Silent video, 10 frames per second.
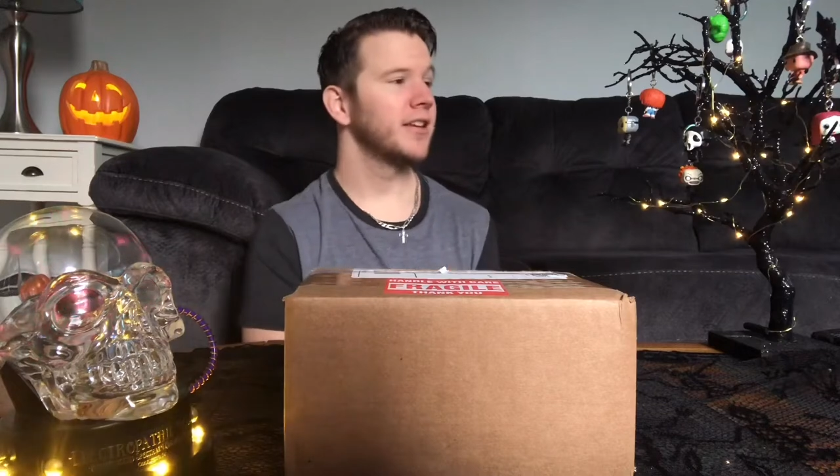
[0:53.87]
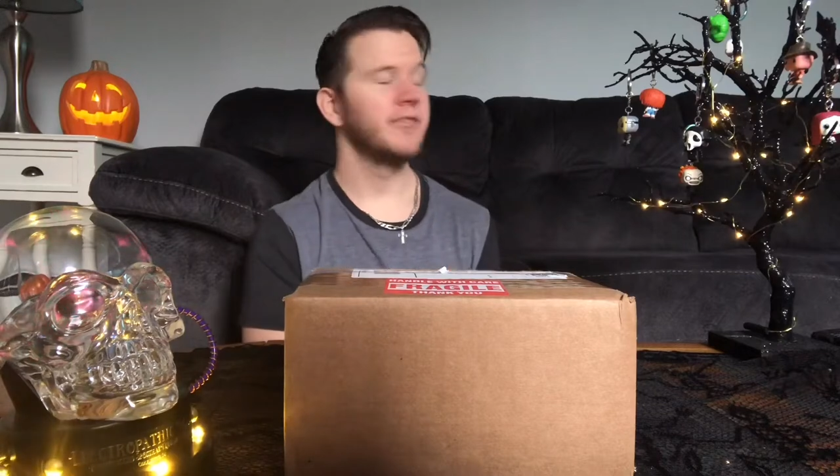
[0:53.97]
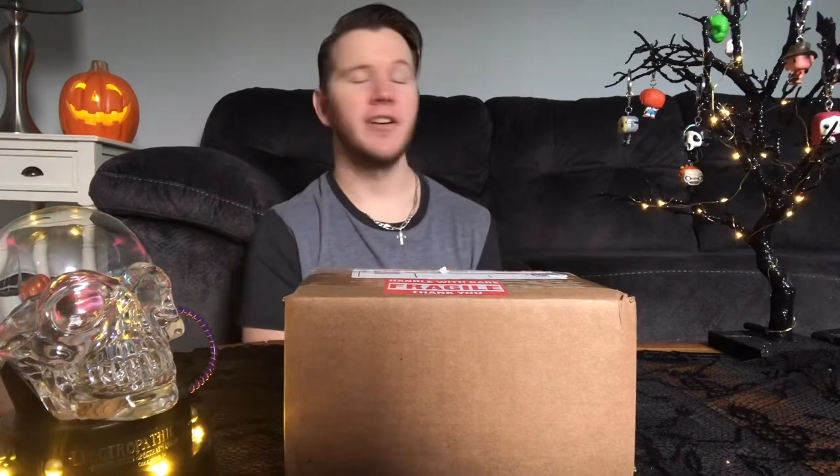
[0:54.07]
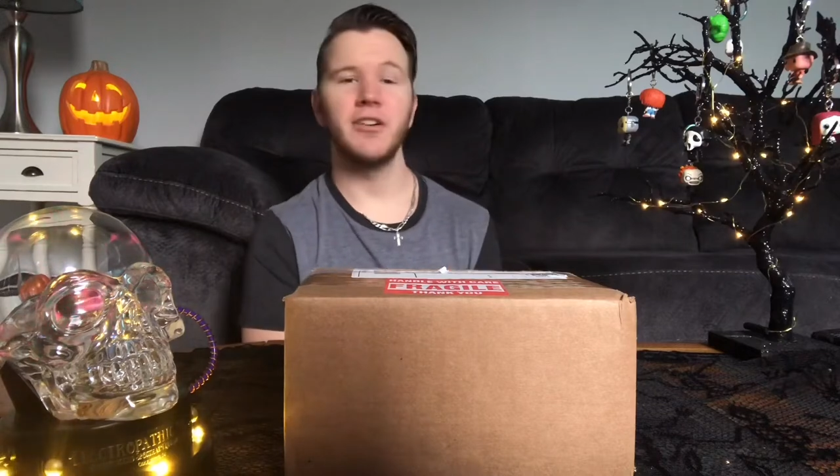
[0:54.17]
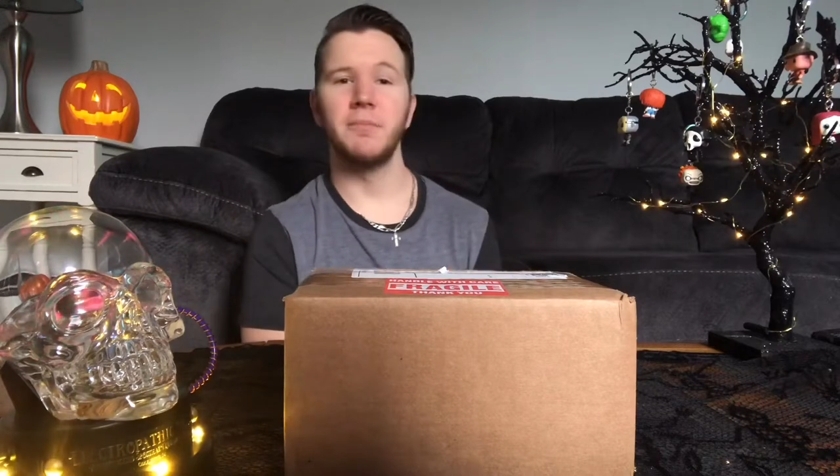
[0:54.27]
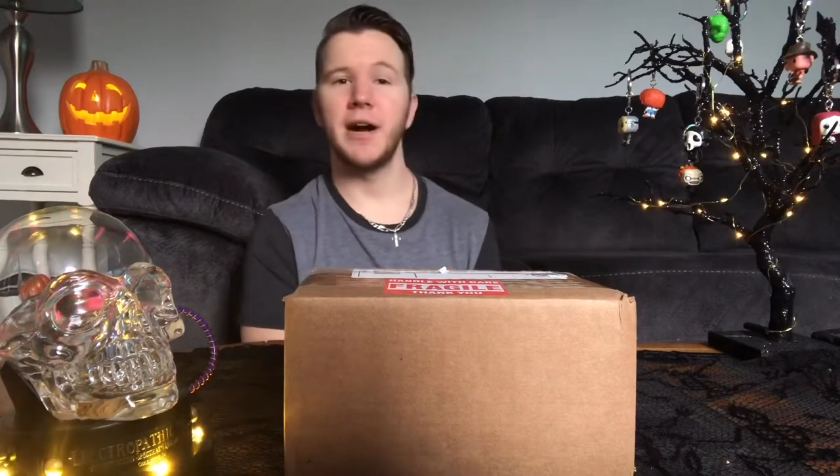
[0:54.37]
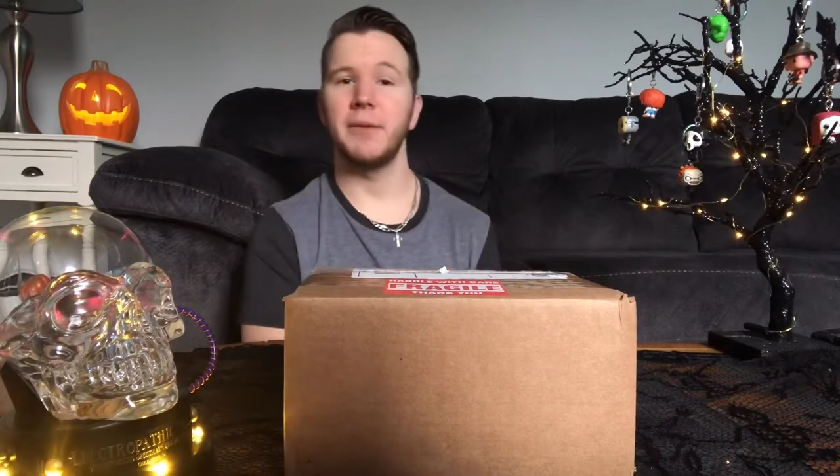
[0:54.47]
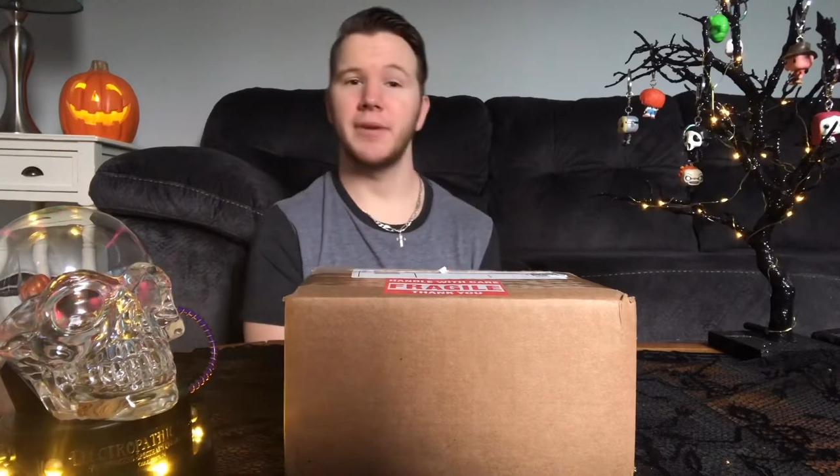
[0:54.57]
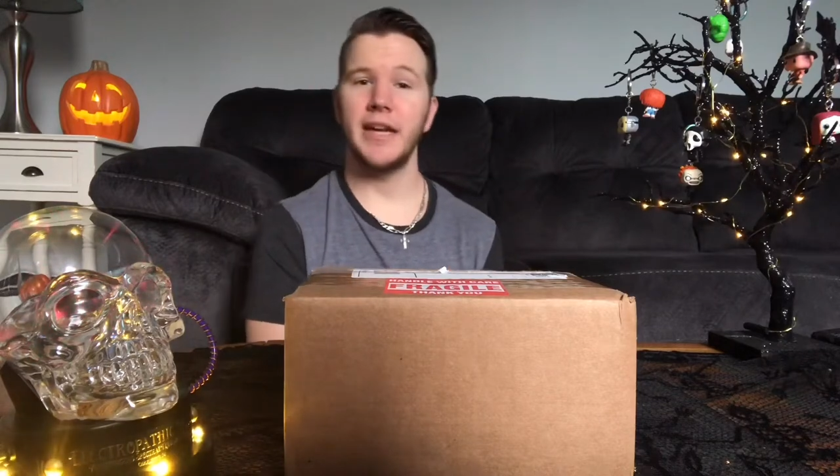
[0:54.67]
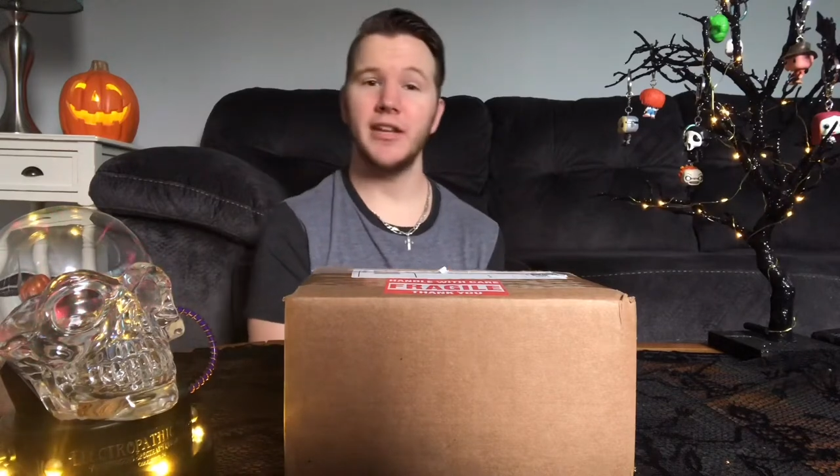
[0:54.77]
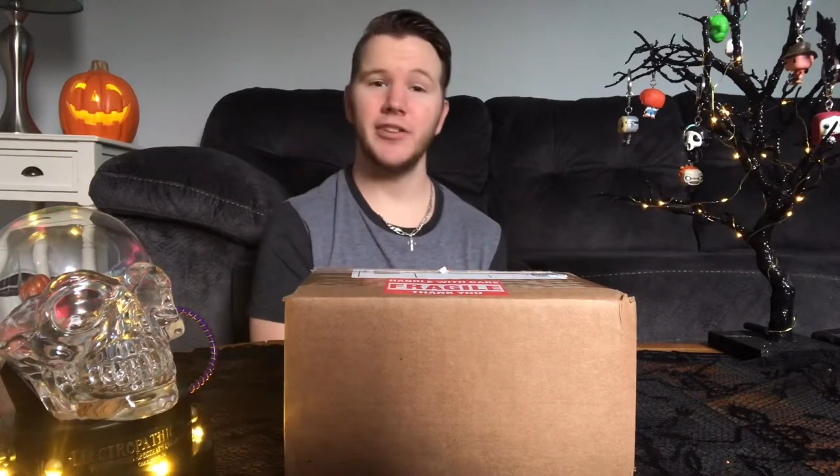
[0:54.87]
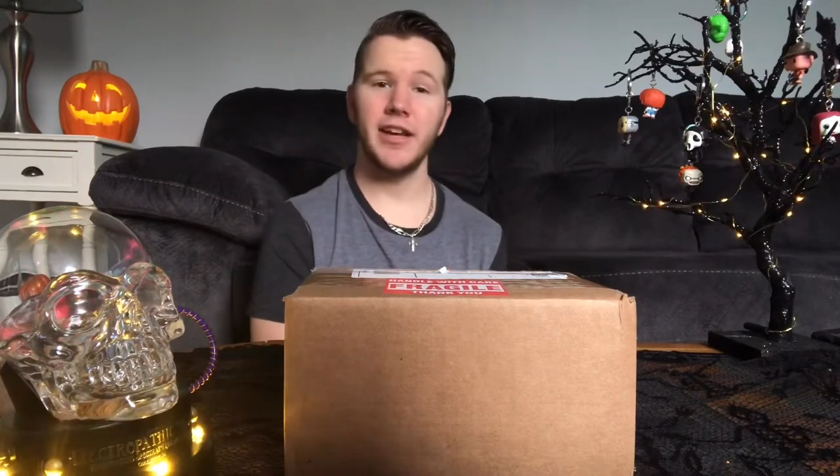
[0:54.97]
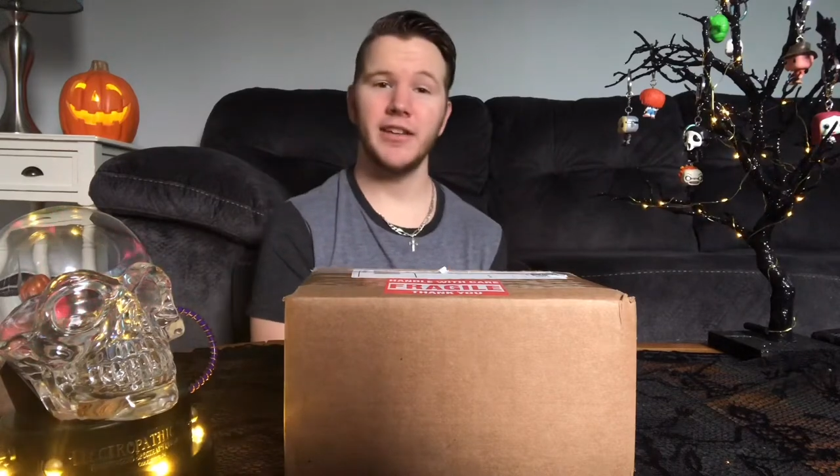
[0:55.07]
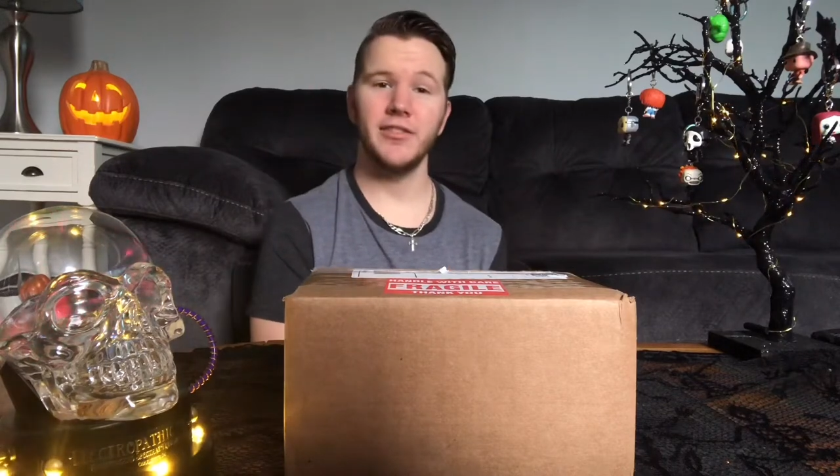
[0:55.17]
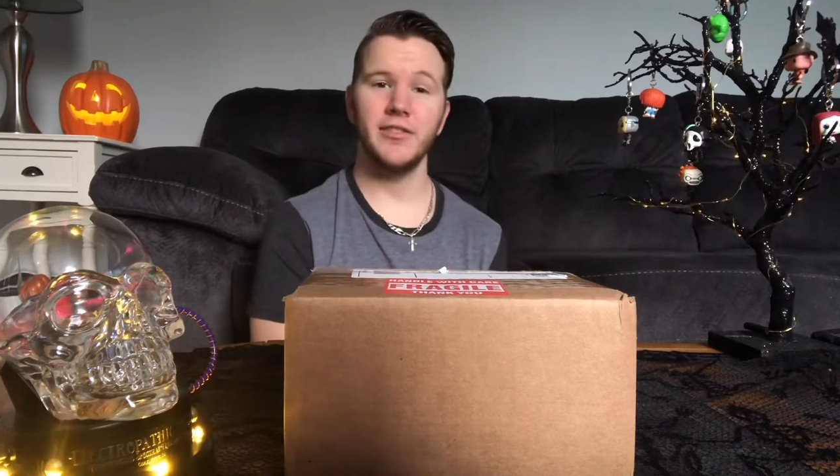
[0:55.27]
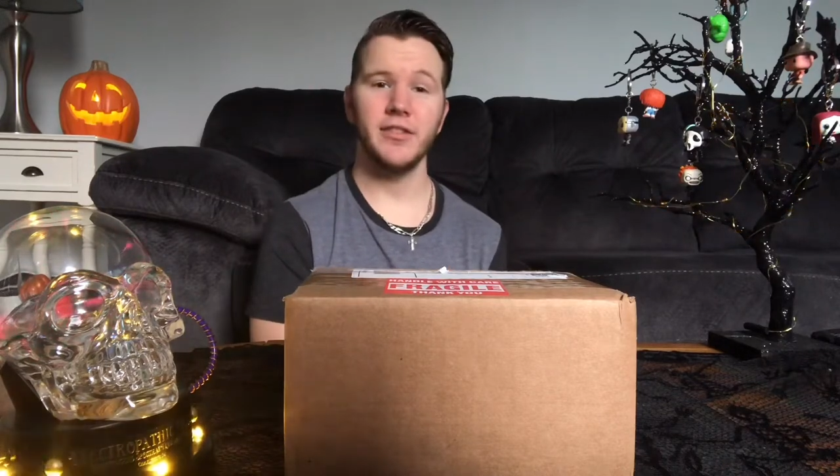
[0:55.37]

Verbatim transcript: Funko Pop keychain